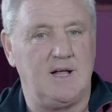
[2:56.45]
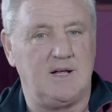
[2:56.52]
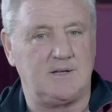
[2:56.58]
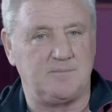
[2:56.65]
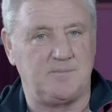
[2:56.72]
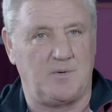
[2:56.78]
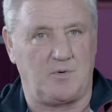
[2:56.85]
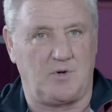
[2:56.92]

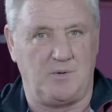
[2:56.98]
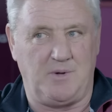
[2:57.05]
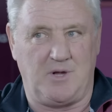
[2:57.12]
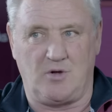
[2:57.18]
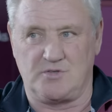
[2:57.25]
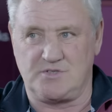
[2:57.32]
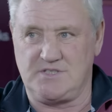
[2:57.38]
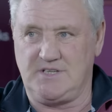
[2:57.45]
I'm not going to be
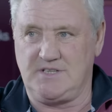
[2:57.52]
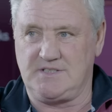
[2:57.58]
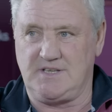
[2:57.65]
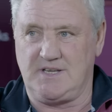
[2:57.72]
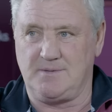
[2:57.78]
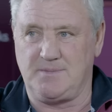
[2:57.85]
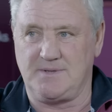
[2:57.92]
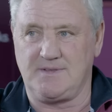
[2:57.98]
conceited
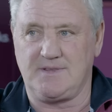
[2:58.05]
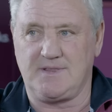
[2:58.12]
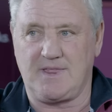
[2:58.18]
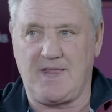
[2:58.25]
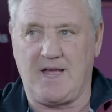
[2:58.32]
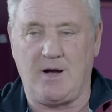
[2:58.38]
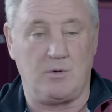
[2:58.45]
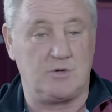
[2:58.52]
here, but
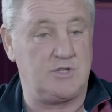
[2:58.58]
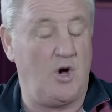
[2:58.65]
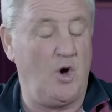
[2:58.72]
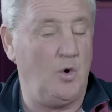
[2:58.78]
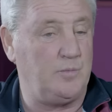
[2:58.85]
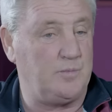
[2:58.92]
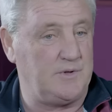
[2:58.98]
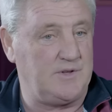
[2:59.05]
I was
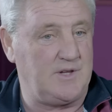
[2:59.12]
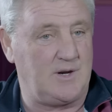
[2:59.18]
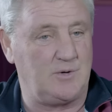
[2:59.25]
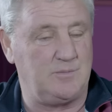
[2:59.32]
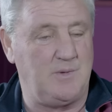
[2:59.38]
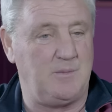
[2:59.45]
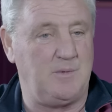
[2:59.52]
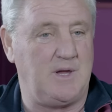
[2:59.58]
hoping that I
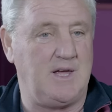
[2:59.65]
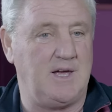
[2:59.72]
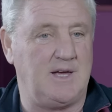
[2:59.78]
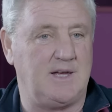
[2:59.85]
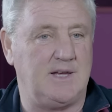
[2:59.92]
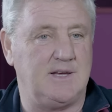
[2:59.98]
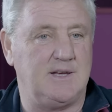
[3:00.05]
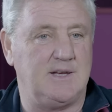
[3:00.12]
would maybe
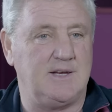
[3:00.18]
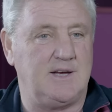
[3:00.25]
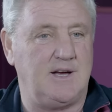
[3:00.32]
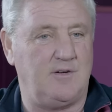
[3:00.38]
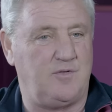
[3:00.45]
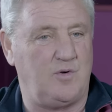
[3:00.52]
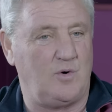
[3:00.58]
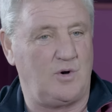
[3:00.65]
get
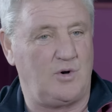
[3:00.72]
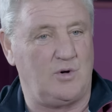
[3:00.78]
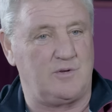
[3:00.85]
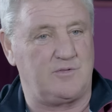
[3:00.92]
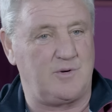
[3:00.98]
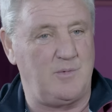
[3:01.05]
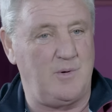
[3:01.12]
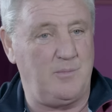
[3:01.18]
a phone call
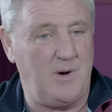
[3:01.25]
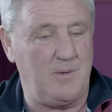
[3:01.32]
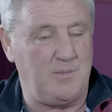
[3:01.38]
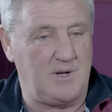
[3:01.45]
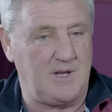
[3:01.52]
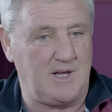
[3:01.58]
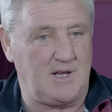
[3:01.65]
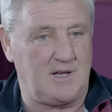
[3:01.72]
from a
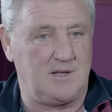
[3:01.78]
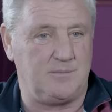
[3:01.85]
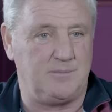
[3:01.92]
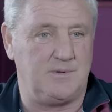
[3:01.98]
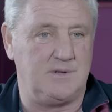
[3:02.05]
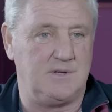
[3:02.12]
Premier League club